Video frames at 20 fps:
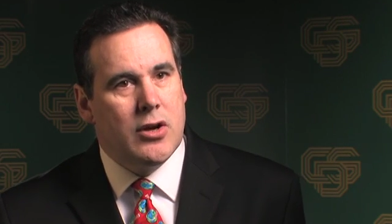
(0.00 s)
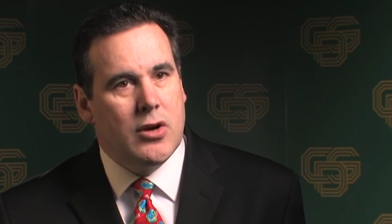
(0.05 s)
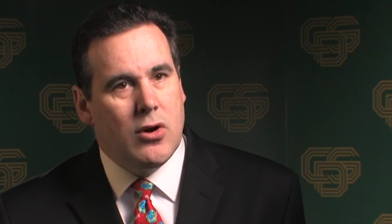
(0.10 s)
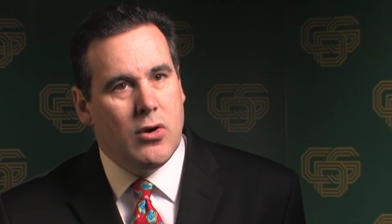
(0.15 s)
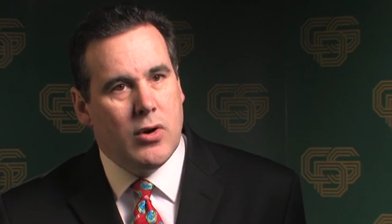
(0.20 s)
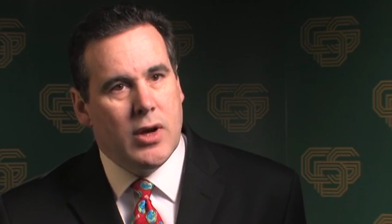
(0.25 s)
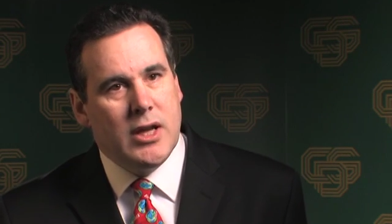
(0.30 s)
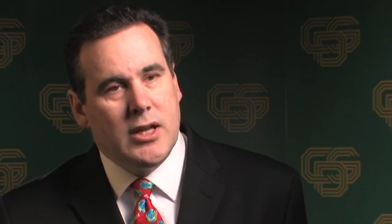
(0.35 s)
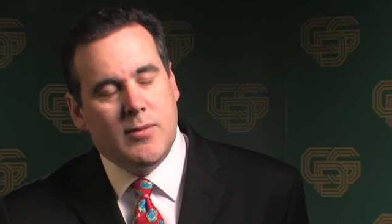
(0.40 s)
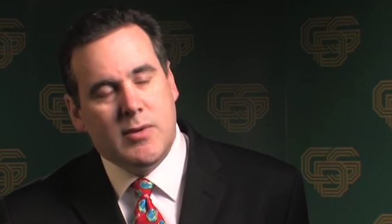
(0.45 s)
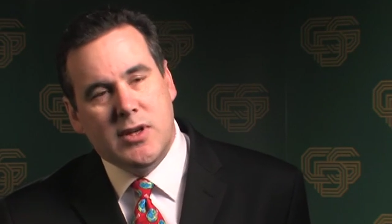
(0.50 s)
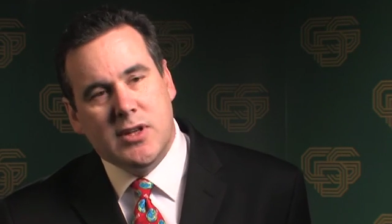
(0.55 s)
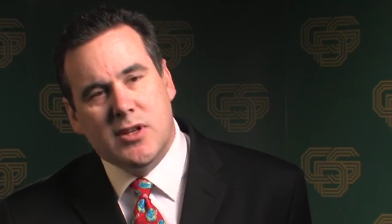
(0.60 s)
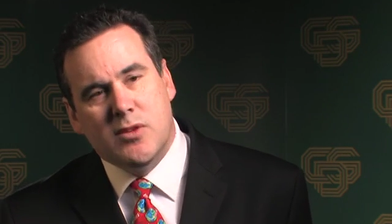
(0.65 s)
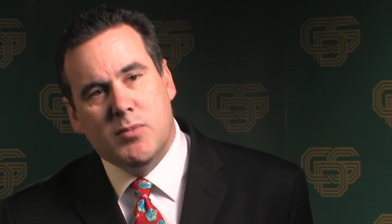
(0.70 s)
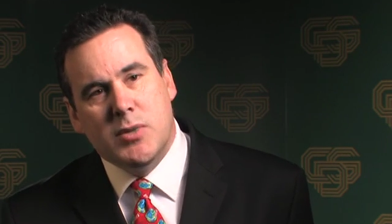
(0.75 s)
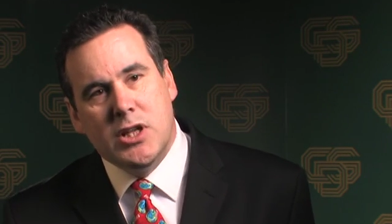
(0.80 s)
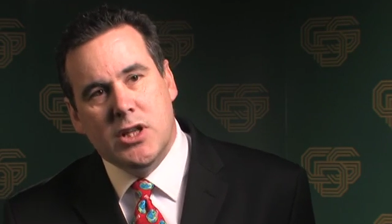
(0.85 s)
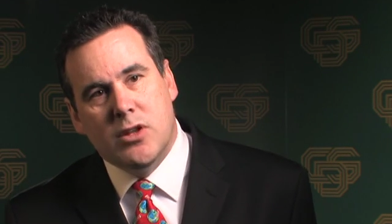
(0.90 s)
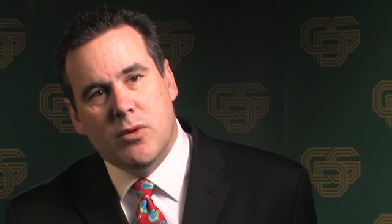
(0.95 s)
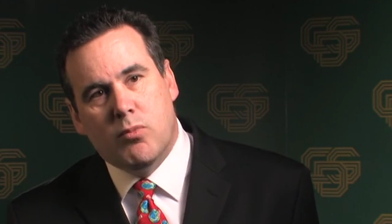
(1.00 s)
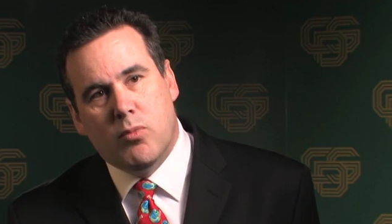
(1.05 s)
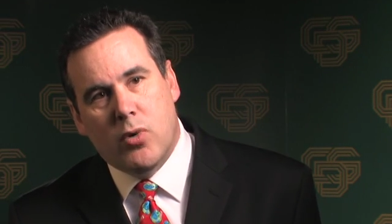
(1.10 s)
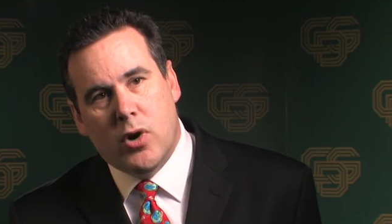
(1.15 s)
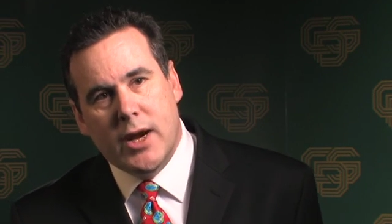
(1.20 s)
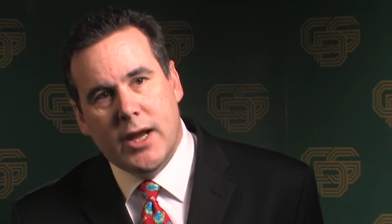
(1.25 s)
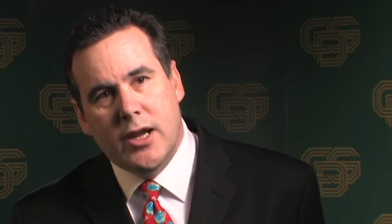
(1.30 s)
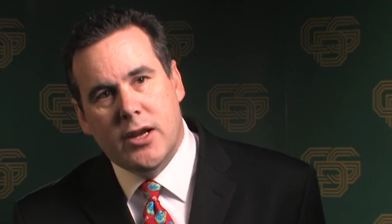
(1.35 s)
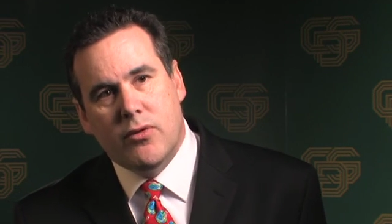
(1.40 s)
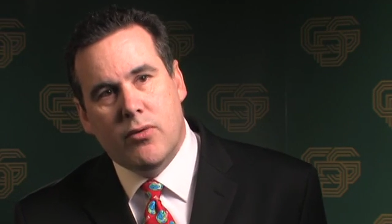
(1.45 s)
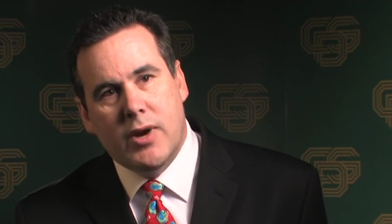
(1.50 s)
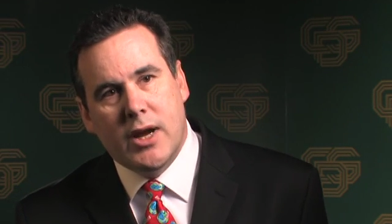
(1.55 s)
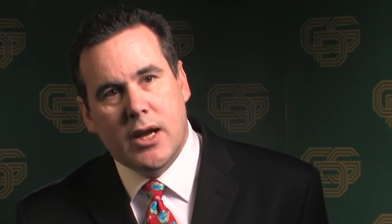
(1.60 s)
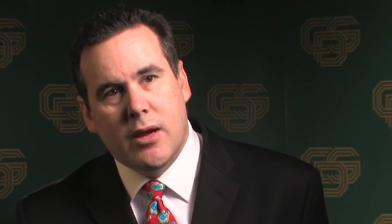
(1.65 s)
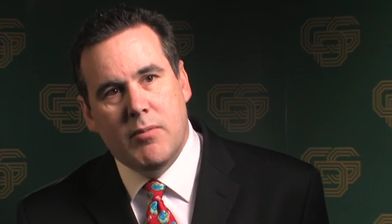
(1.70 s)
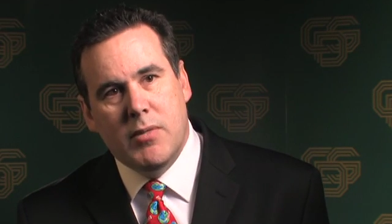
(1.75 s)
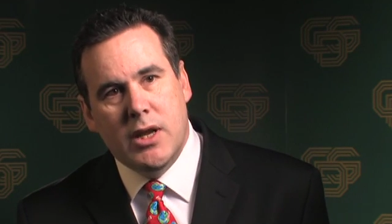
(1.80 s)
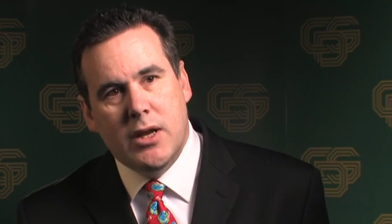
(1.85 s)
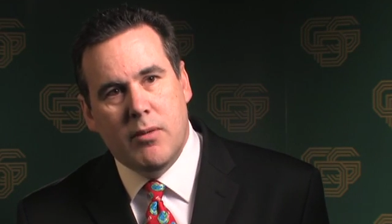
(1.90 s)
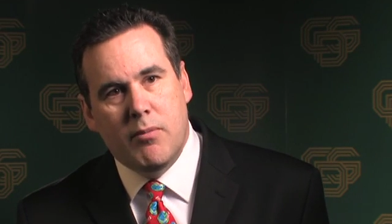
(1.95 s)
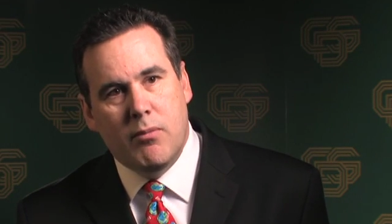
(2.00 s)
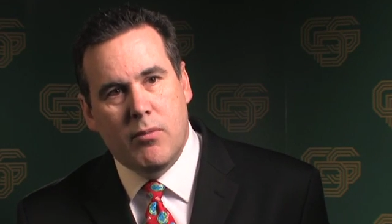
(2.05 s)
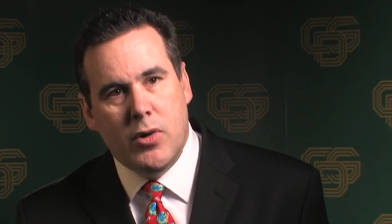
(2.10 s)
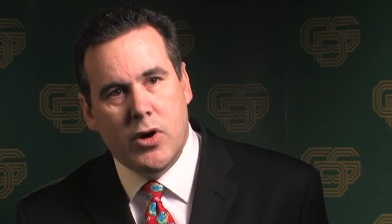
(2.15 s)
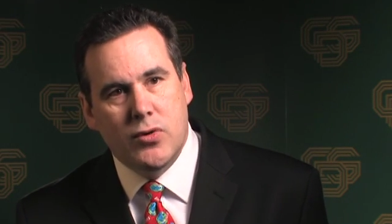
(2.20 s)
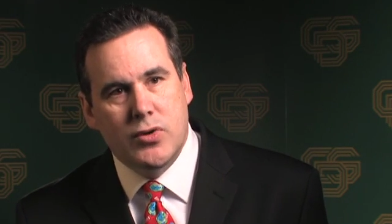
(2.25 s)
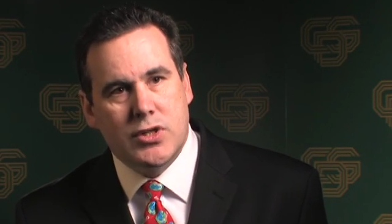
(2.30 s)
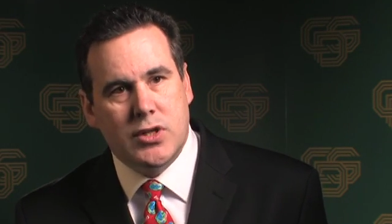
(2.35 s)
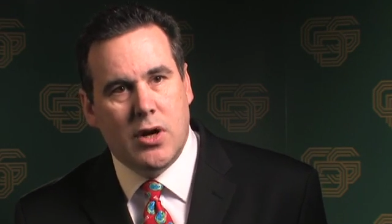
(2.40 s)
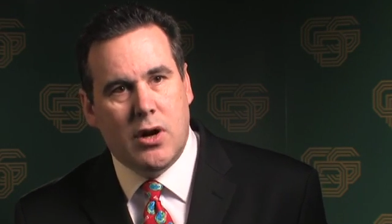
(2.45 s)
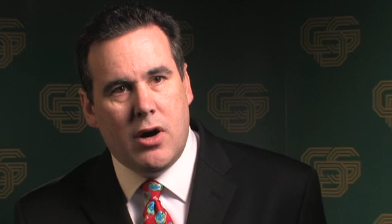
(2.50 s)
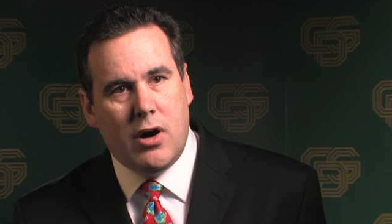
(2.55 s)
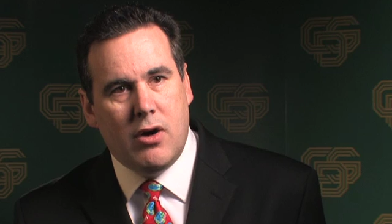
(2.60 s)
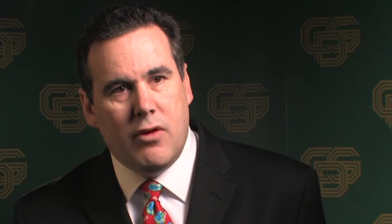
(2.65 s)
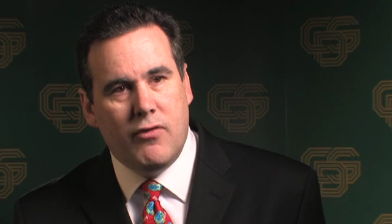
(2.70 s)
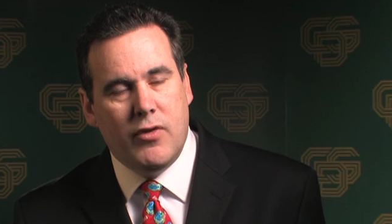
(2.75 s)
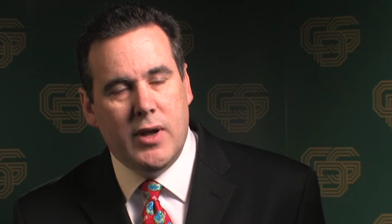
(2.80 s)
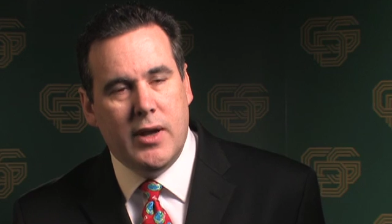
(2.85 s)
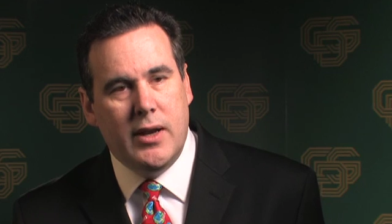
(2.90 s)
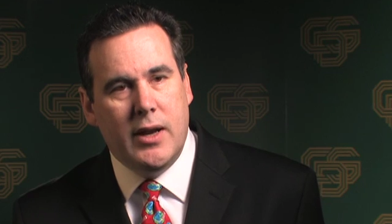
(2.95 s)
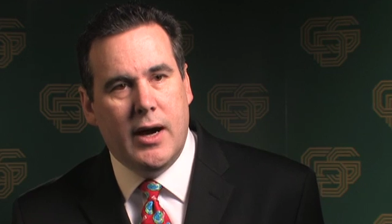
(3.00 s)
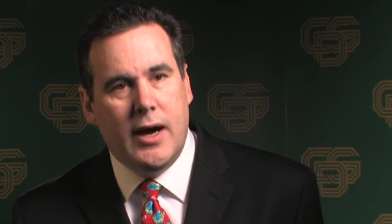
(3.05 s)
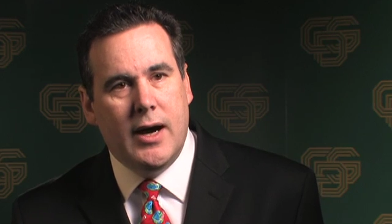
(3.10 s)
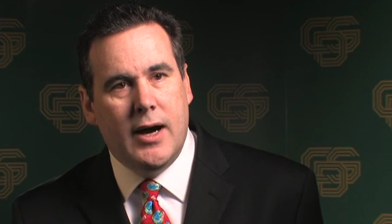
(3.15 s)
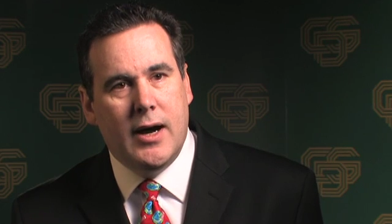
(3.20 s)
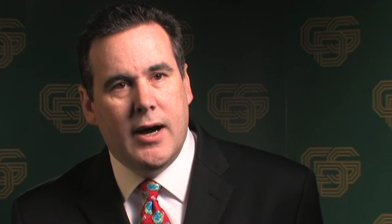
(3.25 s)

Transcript: Colgate to be the brand recommended most often